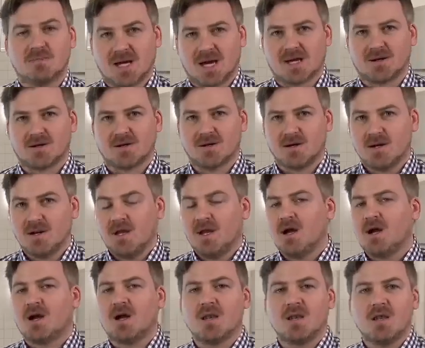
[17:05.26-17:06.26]
matter.
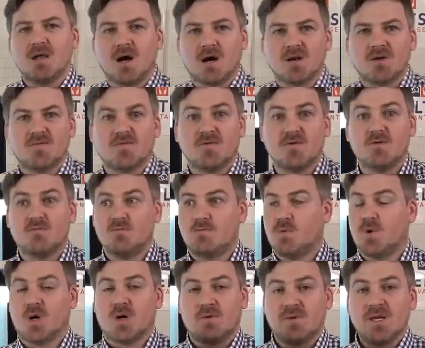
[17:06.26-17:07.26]
A lot of you
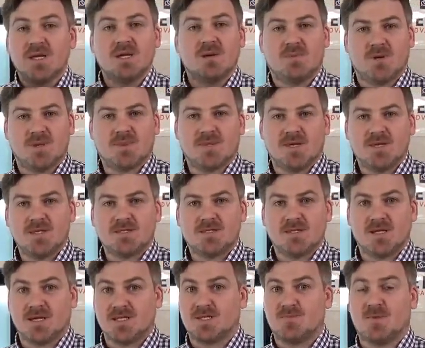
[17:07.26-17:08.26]
worry about
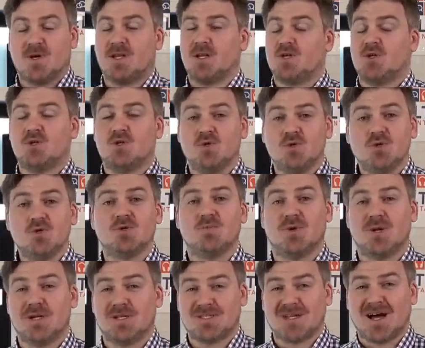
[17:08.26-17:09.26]
this and spend a huge
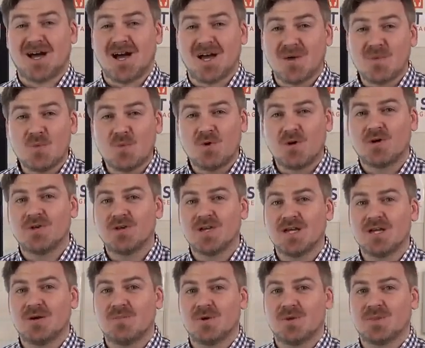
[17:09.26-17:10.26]
amount of time
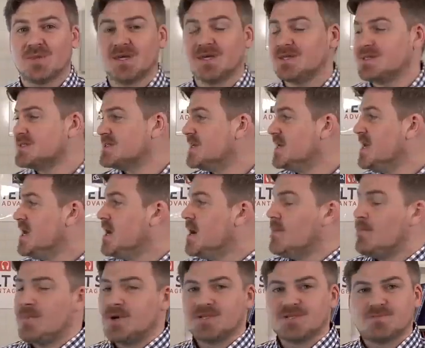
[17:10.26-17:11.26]
worrying about this,
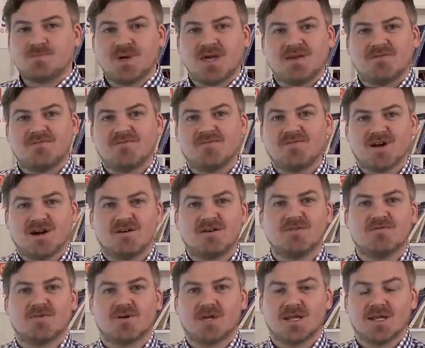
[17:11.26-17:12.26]
but spend
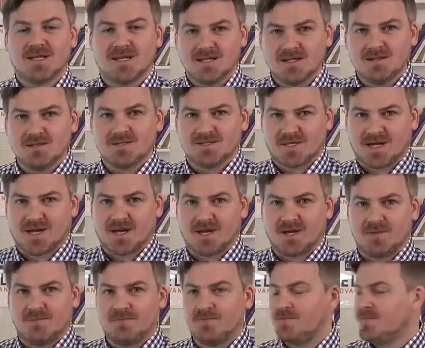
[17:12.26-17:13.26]
very, very little
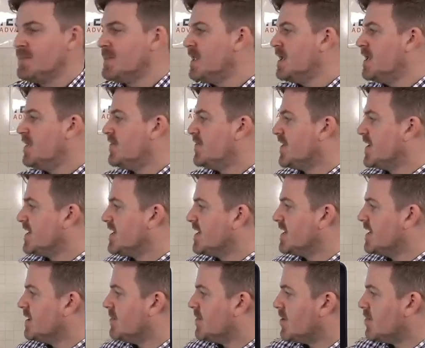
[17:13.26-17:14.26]
time
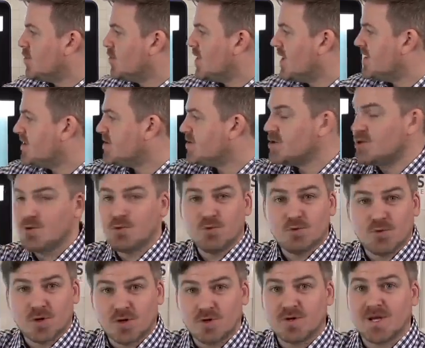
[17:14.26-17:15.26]
thinking about whether you
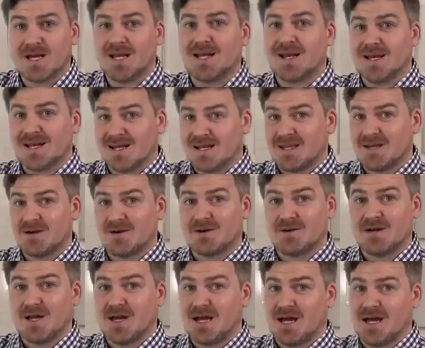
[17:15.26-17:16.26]
wrote a clear
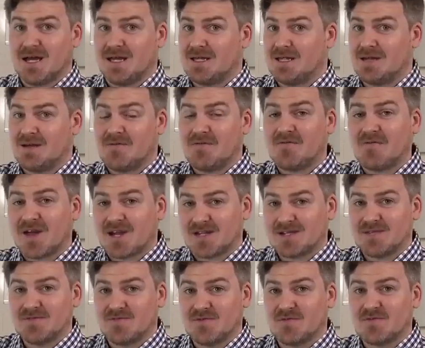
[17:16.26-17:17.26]
and
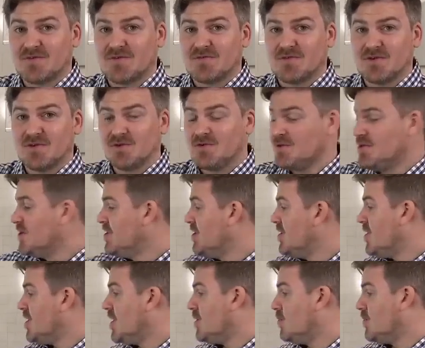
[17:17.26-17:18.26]
effective overview
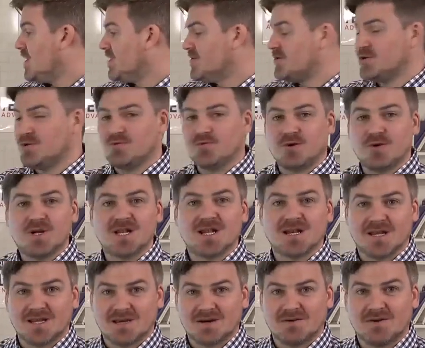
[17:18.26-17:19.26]
and whether you wrote
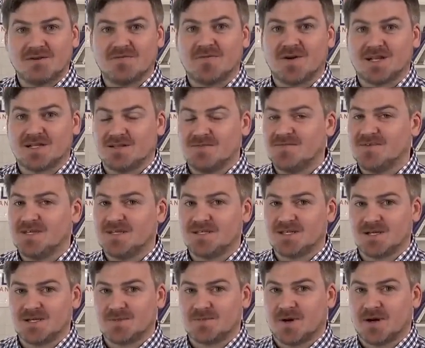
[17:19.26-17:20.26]
clear and effective
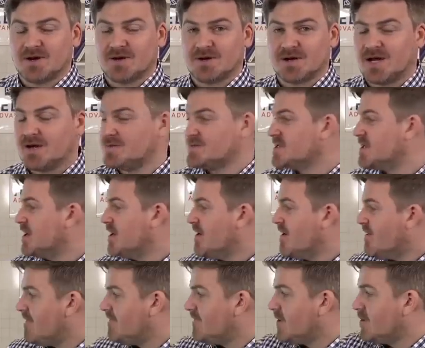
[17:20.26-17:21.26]
details paragraphs.
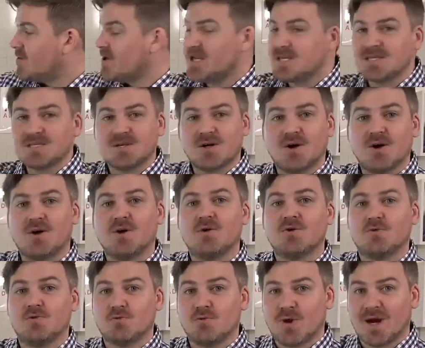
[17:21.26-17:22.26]
Focus
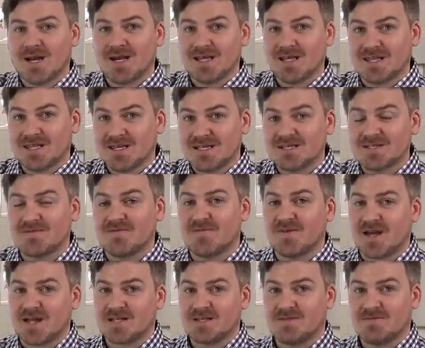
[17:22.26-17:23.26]
on writing these
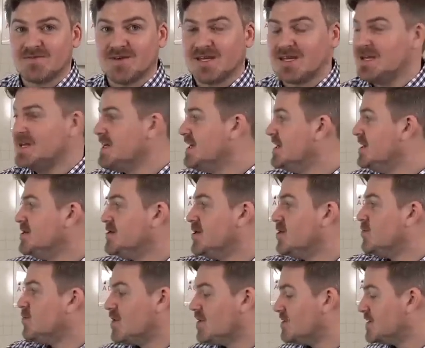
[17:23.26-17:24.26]
effectively.
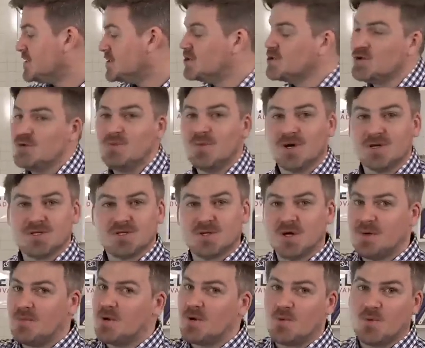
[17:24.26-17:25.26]
Don't worry too much
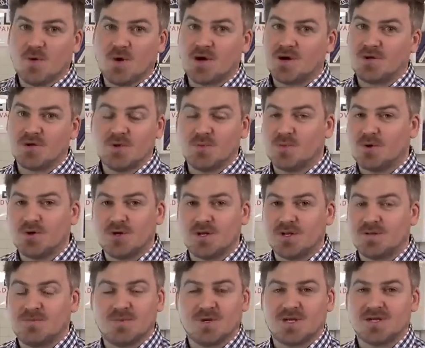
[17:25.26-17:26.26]
about where you put
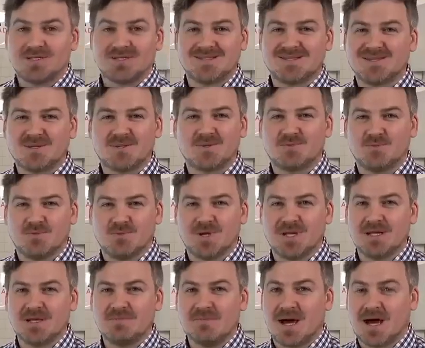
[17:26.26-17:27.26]
it because it doesn't
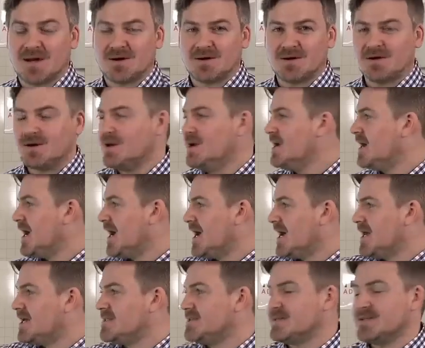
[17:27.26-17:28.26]
really matter.
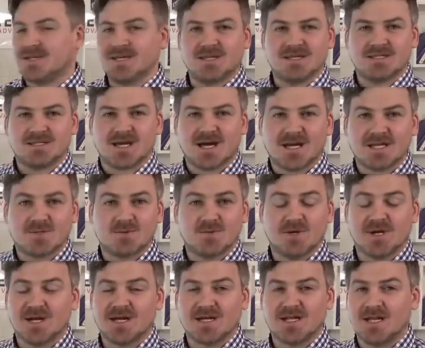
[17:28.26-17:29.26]
And in Task
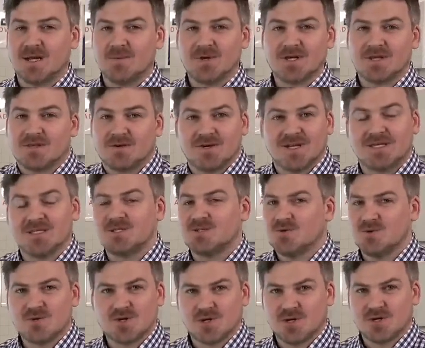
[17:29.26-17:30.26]
1 Academic, there is
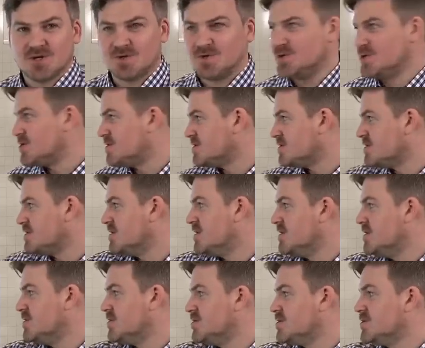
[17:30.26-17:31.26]
no conclusion.
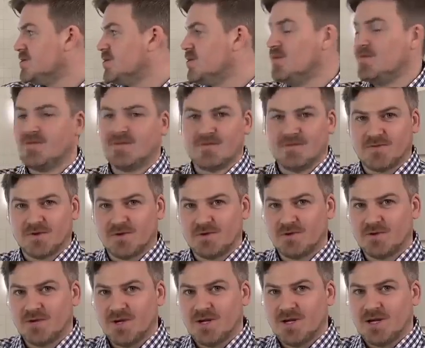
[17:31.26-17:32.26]
There's an
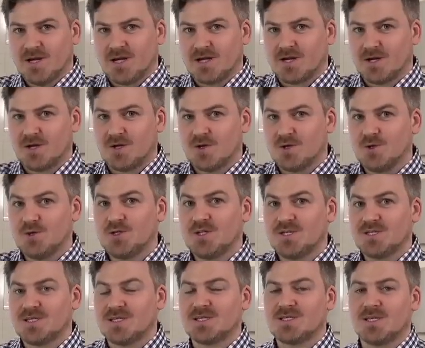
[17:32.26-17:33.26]
overview. A conclusion
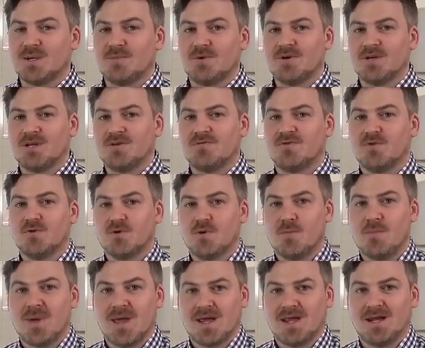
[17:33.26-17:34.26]
is a summary of your
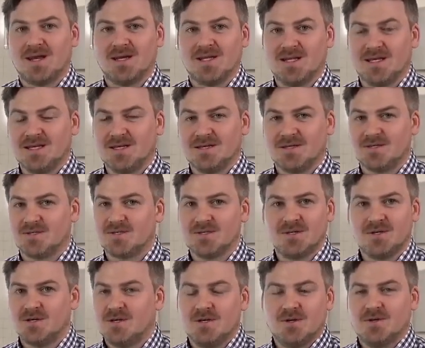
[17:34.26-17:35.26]
main ideas.
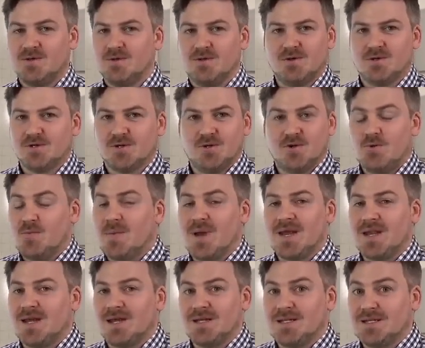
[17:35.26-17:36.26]
There's no
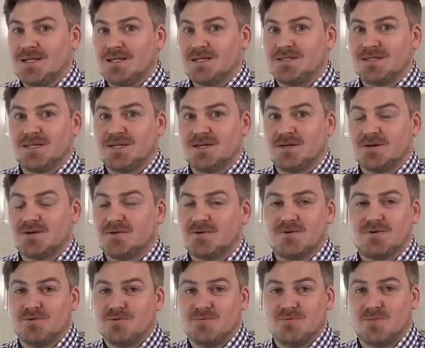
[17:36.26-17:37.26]
main ideas here
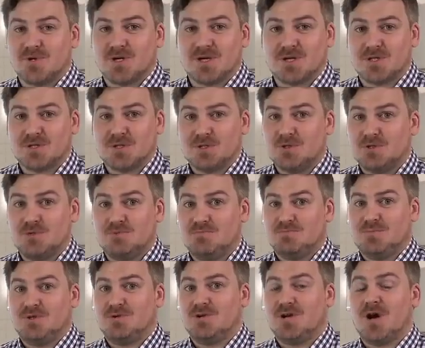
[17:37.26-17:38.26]
because
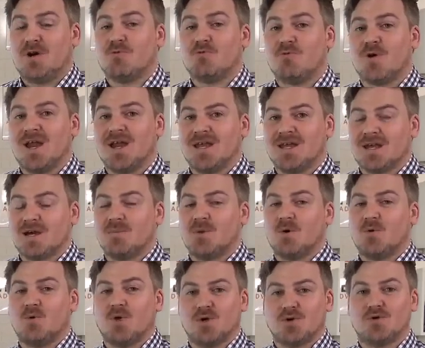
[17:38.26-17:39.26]
you're not writing
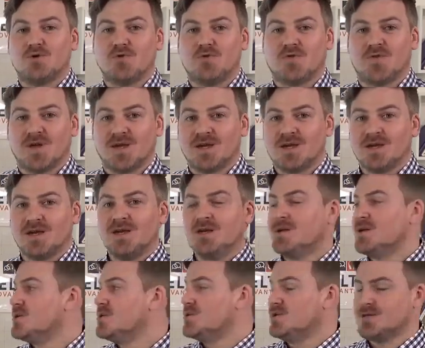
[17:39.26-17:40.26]
about what you think,
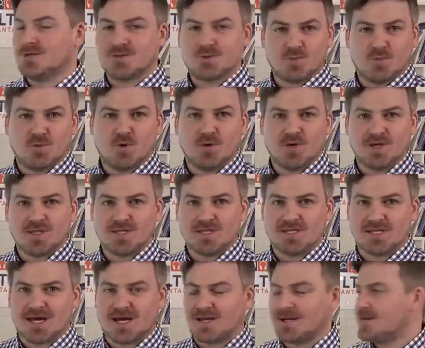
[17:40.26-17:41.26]
you're just reporting the
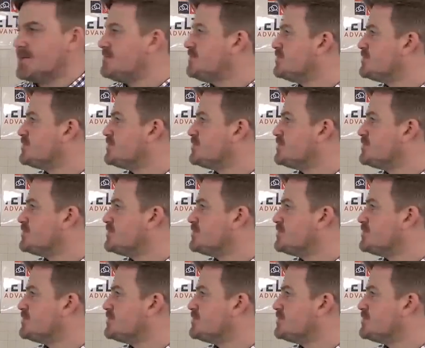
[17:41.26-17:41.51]
data.